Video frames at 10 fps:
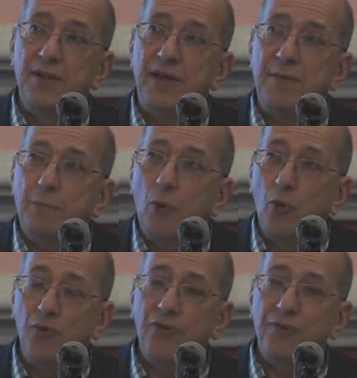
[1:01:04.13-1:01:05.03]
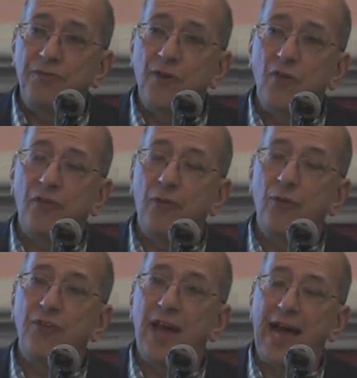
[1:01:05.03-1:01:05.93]
the importance of
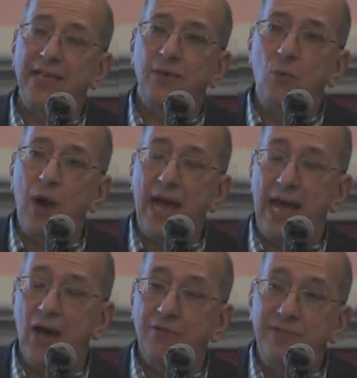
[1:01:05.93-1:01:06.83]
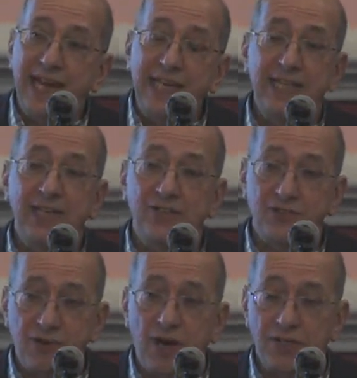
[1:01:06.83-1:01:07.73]
fossils as a way of dating
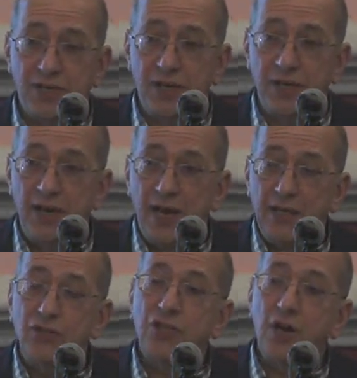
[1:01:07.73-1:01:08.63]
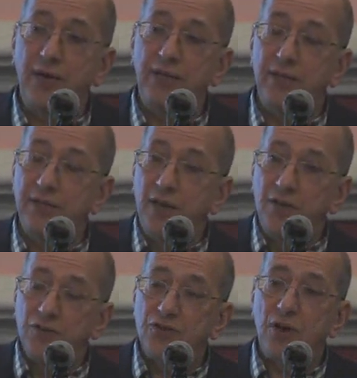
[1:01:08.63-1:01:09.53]
strata and showing that
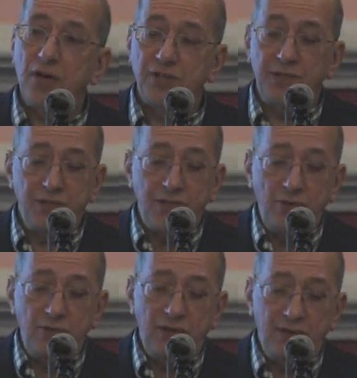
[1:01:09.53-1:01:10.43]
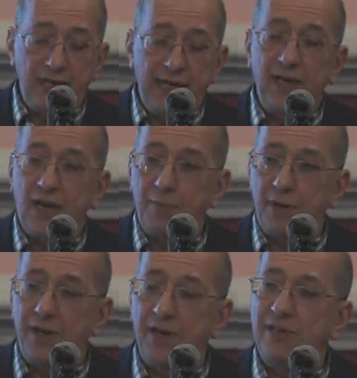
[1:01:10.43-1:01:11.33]
strata that don't link up
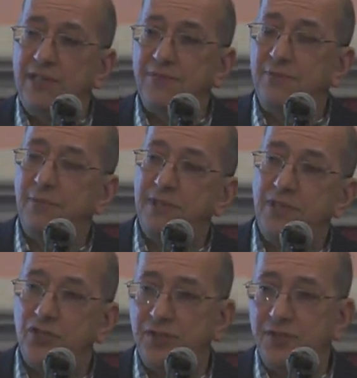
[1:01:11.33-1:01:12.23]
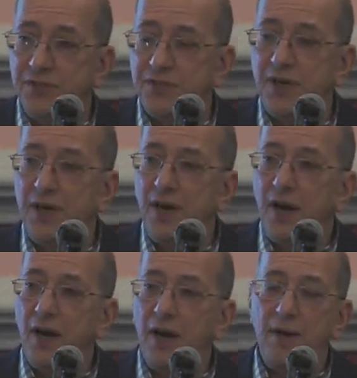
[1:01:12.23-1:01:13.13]
and are in different positions
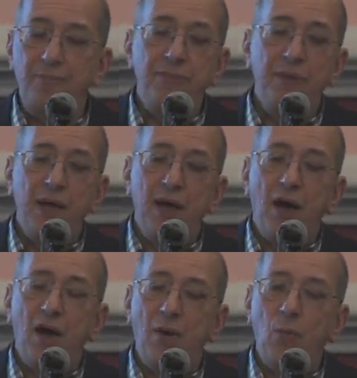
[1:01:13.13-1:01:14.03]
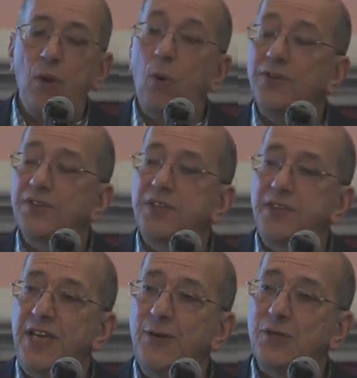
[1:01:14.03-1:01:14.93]
um, are, were once
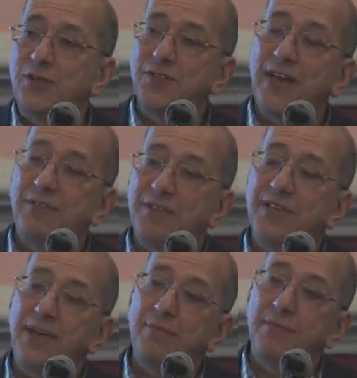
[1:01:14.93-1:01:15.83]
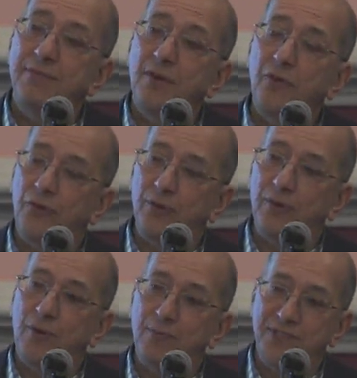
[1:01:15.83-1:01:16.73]
continuous because they have the same fossil
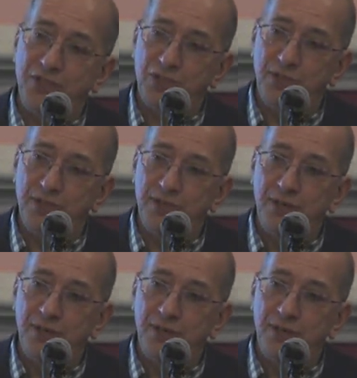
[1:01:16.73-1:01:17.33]
composition.